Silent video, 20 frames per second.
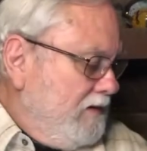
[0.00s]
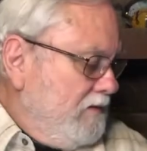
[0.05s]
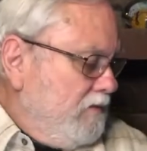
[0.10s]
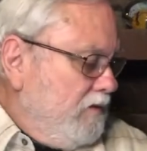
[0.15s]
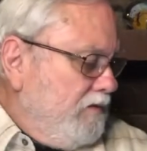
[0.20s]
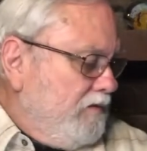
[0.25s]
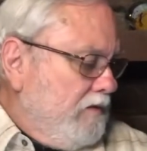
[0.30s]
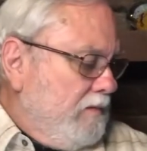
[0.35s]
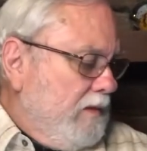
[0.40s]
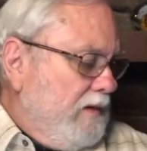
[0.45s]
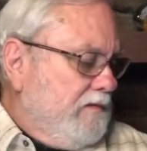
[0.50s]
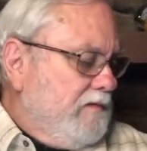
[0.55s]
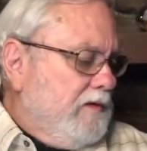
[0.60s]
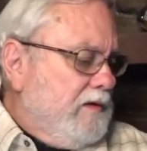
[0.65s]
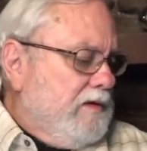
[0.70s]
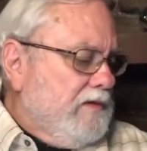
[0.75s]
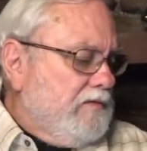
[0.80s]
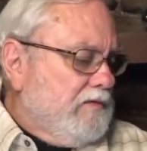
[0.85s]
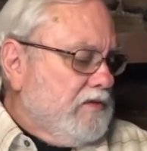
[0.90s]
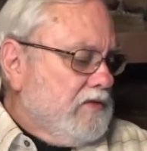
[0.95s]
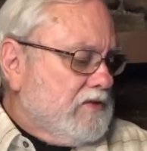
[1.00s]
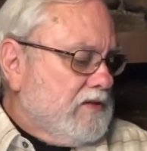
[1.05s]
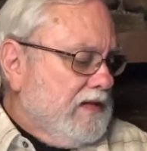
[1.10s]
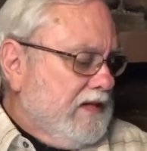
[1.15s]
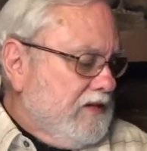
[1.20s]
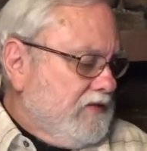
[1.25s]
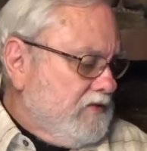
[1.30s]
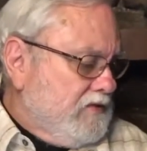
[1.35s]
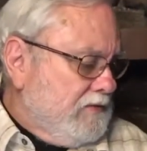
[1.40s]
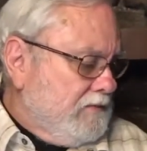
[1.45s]
Well, from our very first
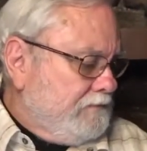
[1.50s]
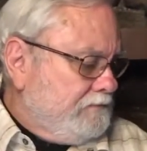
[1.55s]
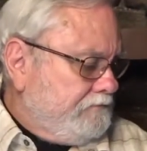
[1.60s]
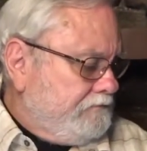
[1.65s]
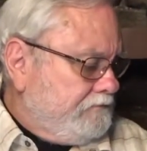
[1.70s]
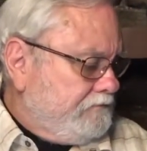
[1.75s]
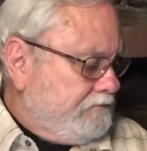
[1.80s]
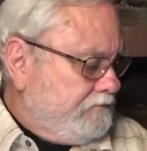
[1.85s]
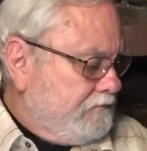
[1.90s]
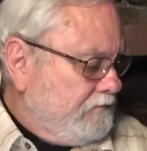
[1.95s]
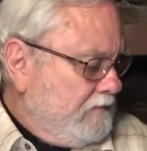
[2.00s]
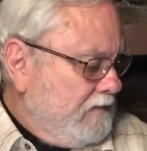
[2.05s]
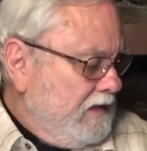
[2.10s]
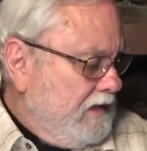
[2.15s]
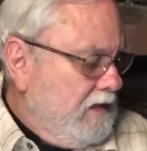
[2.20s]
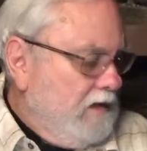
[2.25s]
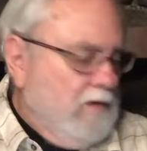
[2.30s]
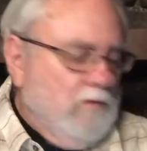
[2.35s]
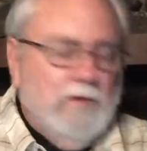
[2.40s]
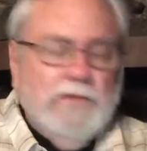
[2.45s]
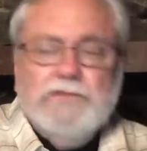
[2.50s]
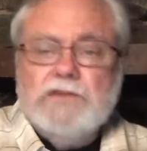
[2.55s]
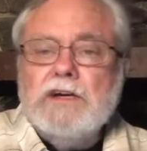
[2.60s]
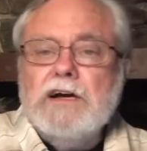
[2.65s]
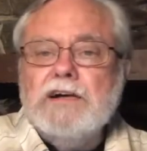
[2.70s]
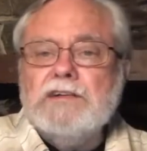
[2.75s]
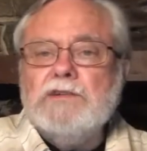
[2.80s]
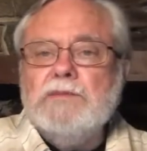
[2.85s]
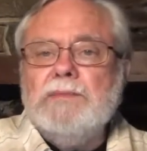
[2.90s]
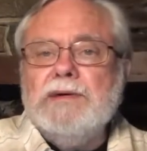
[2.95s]
lesson, we've
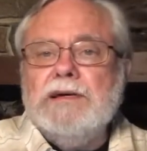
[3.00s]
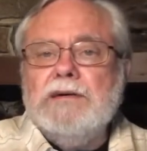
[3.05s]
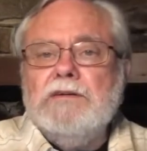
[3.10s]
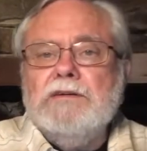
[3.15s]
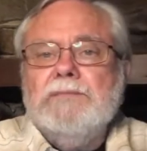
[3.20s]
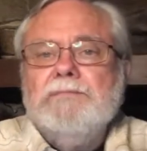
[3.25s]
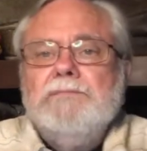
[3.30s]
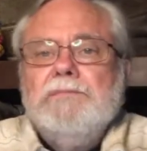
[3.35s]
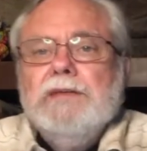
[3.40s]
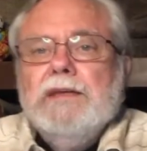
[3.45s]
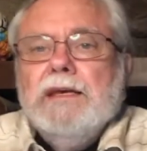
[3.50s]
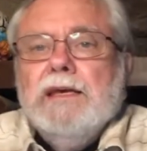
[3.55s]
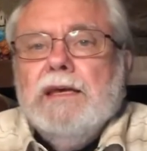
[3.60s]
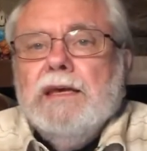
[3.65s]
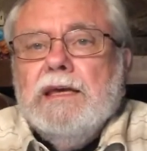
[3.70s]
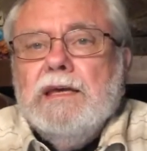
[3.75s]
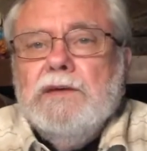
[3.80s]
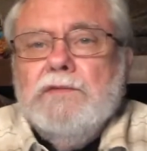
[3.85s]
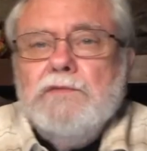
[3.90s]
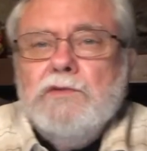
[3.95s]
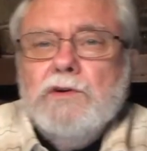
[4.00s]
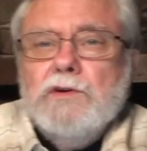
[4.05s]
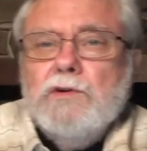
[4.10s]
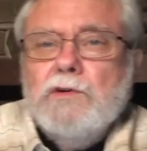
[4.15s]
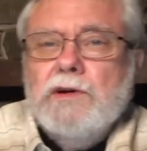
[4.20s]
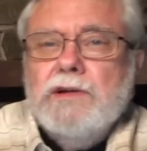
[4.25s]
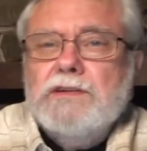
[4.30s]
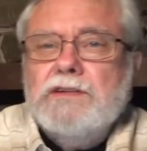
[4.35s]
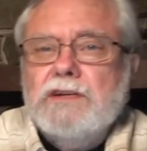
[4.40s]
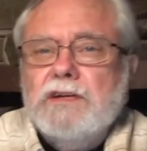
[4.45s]
talked about if you're
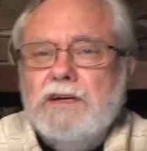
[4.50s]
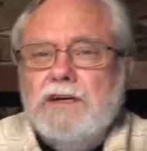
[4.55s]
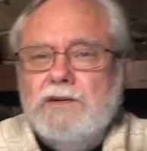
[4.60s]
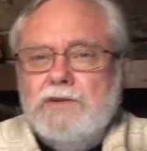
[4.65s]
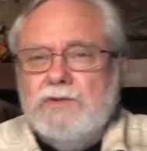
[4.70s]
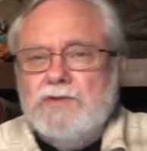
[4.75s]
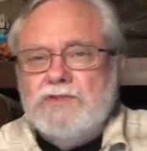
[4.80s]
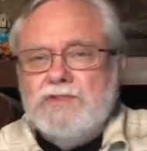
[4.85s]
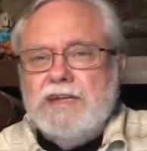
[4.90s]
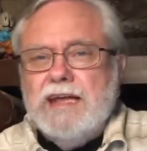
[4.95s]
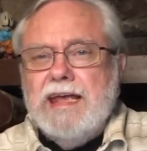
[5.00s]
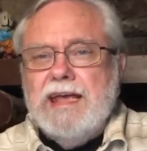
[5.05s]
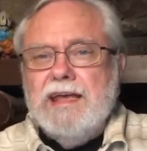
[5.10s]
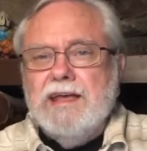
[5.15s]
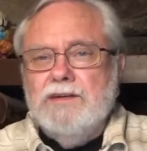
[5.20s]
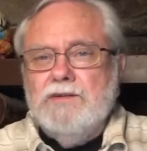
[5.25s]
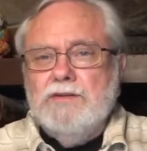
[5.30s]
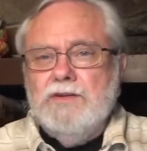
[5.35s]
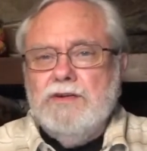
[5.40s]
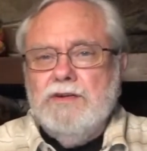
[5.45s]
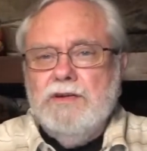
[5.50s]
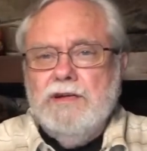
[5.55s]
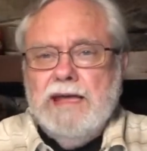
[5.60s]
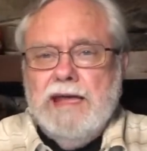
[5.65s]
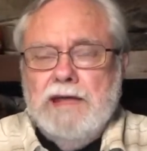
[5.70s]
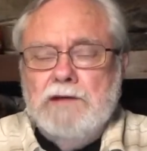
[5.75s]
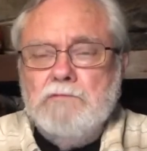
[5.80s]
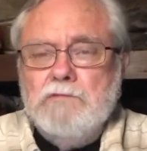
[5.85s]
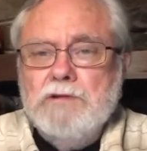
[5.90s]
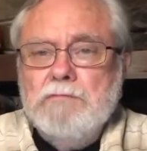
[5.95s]
going to understand
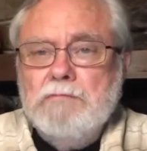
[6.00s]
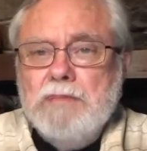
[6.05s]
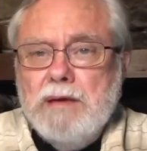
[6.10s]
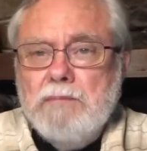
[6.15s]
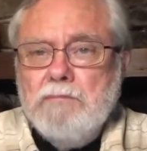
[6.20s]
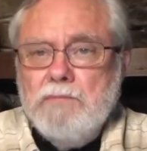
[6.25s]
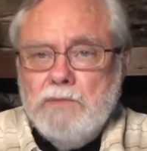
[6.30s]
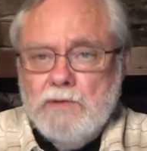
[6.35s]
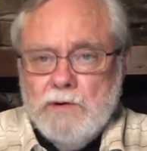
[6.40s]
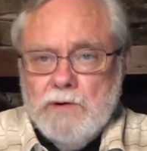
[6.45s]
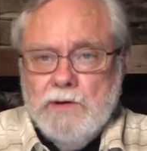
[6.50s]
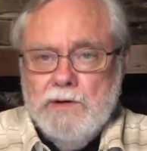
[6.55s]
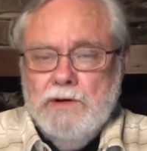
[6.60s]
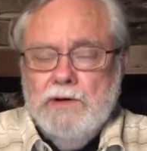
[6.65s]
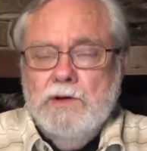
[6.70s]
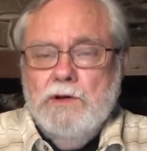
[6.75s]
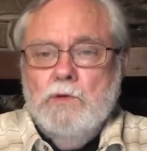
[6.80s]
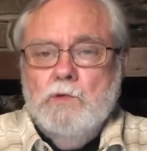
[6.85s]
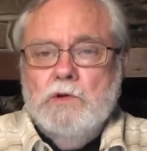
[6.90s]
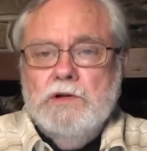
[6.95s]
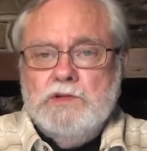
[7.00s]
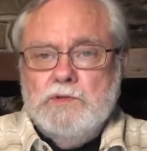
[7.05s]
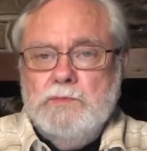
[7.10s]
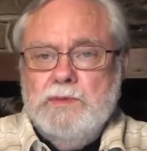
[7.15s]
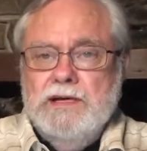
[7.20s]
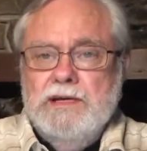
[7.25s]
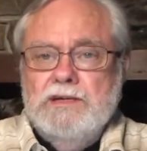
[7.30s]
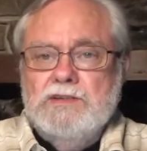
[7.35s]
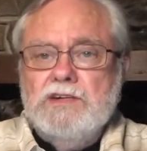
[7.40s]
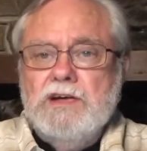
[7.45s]
and remember what's
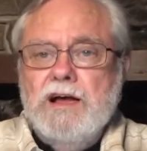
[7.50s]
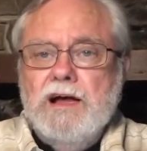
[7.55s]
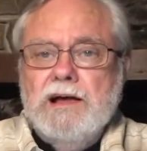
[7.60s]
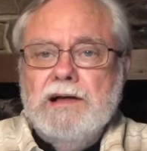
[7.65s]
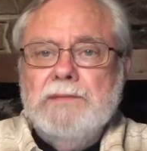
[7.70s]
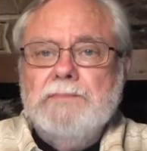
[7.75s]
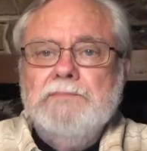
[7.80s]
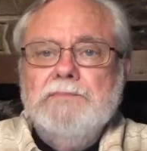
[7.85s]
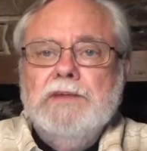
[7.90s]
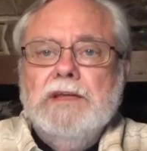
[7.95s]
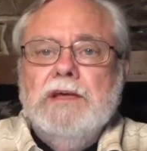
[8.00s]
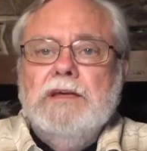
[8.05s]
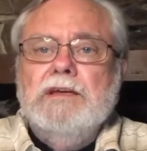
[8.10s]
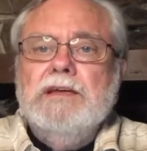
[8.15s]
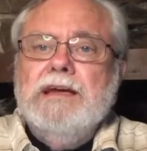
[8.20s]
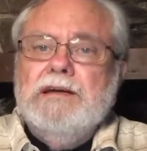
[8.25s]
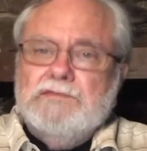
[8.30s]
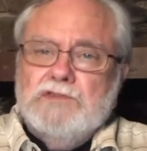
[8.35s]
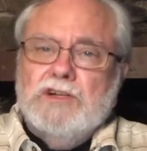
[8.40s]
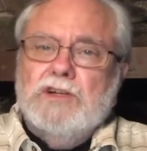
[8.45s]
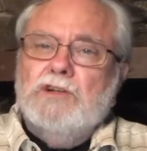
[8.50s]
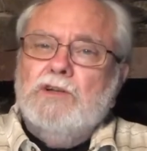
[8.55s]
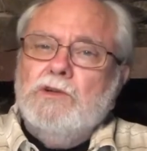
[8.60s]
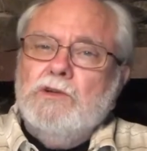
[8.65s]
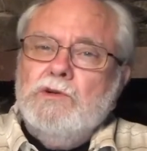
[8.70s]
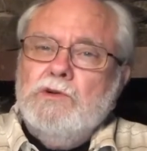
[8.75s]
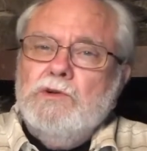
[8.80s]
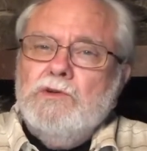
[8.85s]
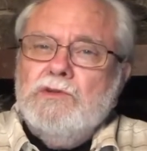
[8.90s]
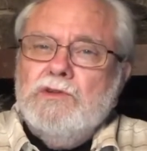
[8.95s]
being taught, you have to
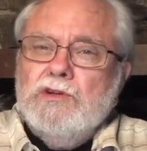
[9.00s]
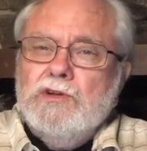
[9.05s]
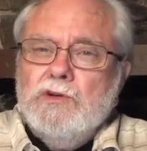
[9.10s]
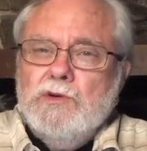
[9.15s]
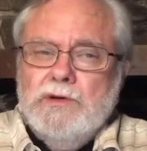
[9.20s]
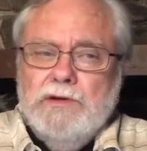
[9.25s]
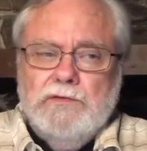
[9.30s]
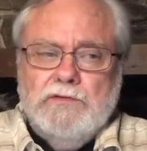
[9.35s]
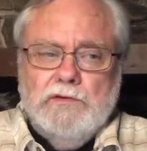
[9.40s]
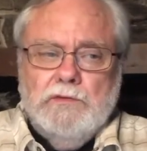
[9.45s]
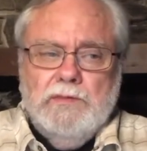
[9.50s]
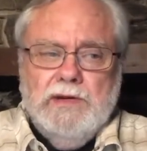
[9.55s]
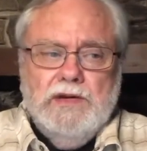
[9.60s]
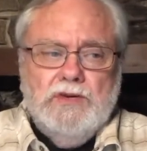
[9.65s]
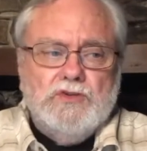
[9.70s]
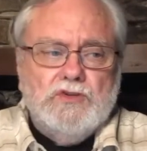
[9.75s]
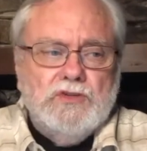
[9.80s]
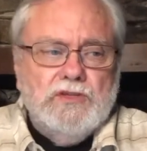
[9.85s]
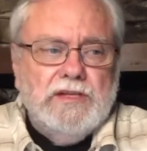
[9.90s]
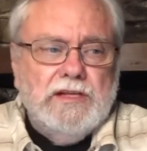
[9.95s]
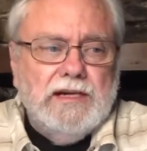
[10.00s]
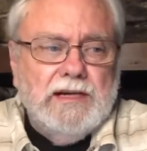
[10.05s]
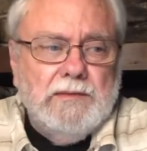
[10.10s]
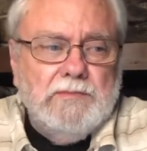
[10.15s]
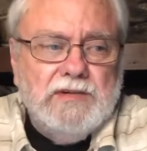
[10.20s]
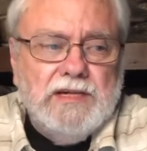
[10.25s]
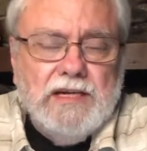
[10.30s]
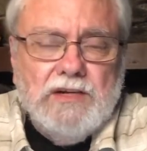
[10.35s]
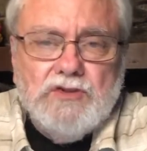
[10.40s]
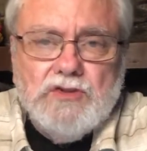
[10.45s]
glue the new information that
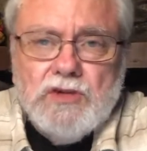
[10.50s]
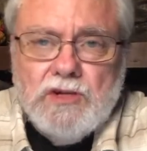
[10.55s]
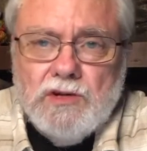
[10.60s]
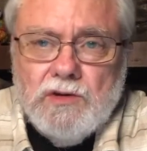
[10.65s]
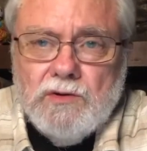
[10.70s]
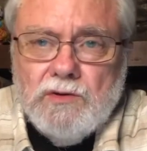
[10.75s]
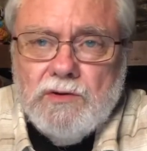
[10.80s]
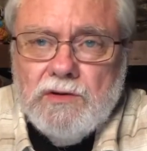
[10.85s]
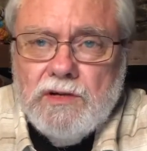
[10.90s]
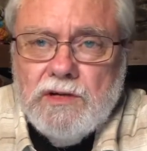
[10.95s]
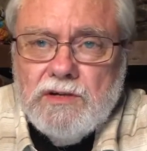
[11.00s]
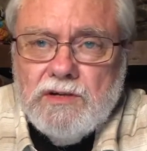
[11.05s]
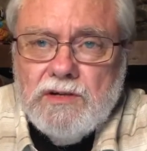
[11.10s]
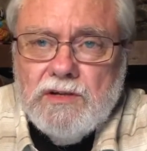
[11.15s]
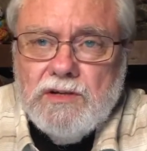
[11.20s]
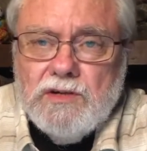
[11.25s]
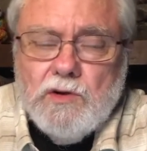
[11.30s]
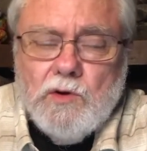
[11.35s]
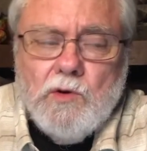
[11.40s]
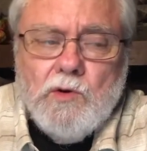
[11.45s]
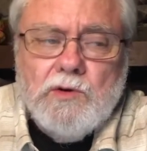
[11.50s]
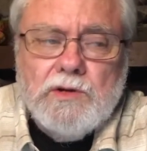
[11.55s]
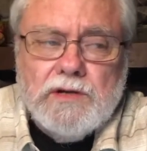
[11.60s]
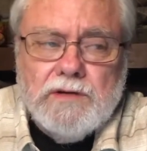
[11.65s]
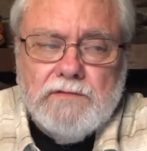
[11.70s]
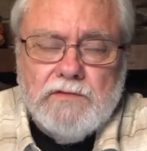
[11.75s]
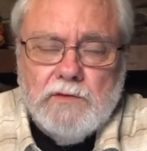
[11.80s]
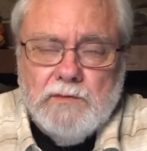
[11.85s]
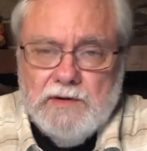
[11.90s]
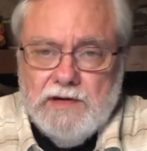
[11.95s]
I'm teaching you to the old
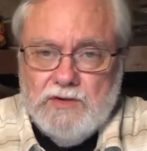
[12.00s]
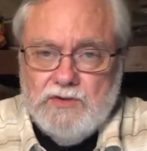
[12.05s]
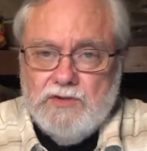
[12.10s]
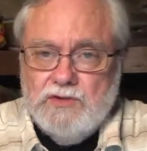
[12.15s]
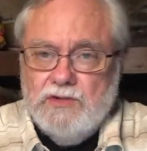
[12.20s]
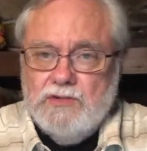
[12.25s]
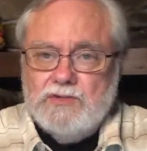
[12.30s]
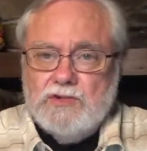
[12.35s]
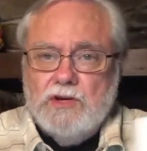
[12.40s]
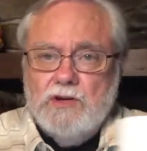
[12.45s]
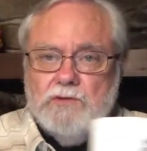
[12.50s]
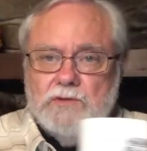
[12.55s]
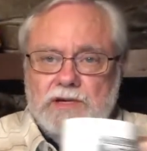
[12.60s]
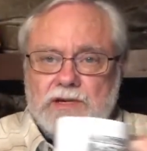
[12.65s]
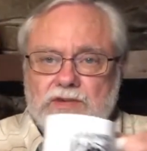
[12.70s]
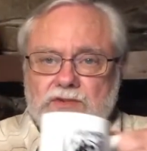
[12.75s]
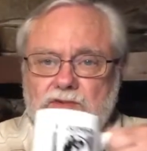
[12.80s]
information that's already